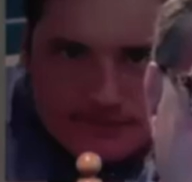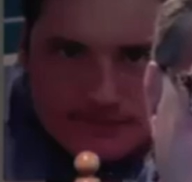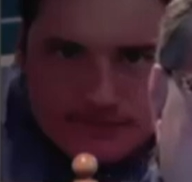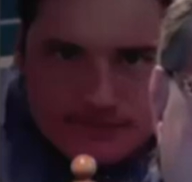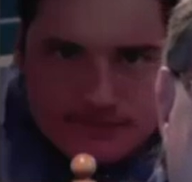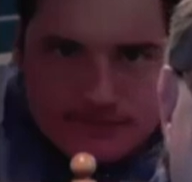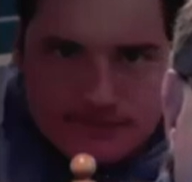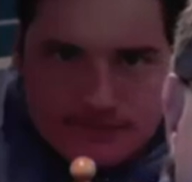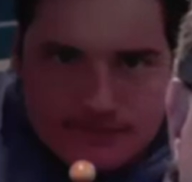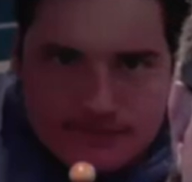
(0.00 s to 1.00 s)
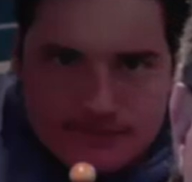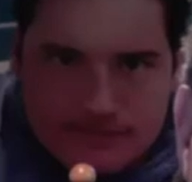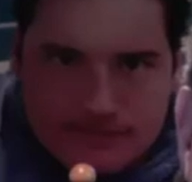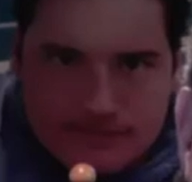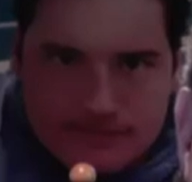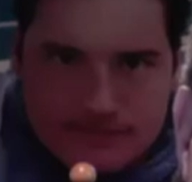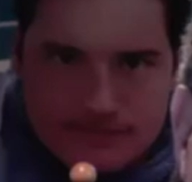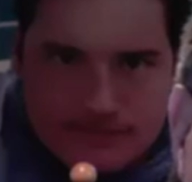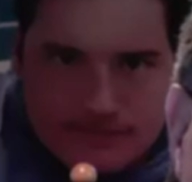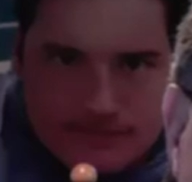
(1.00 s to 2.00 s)

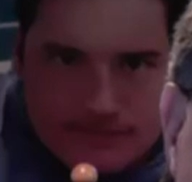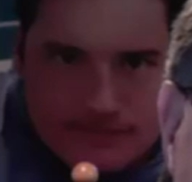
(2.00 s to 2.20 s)
(silent)